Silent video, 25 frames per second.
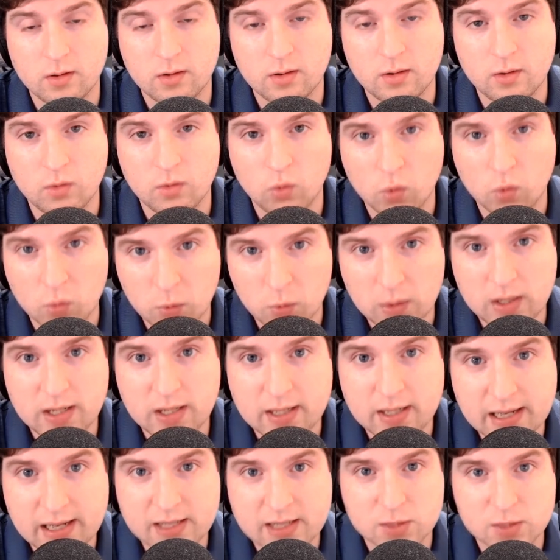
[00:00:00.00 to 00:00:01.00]
Lord
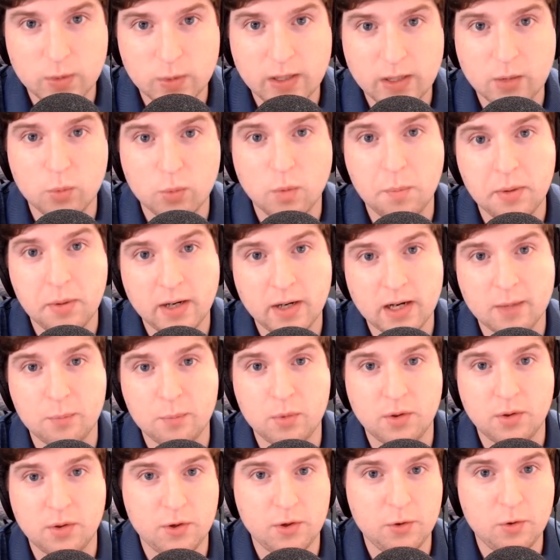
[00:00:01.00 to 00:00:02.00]
willing, next week we'll pick up
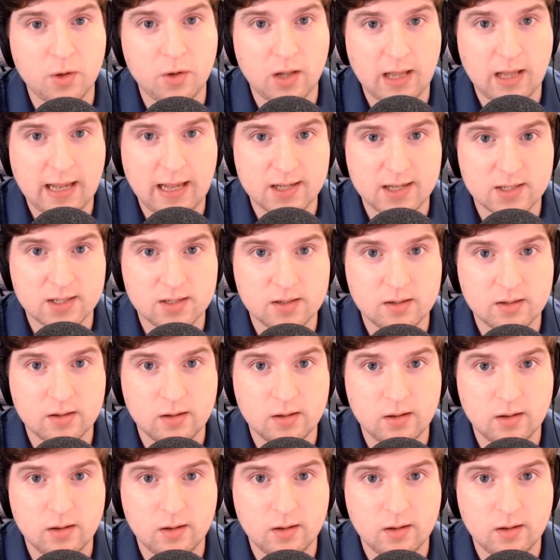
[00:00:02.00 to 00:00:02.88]
with a new class.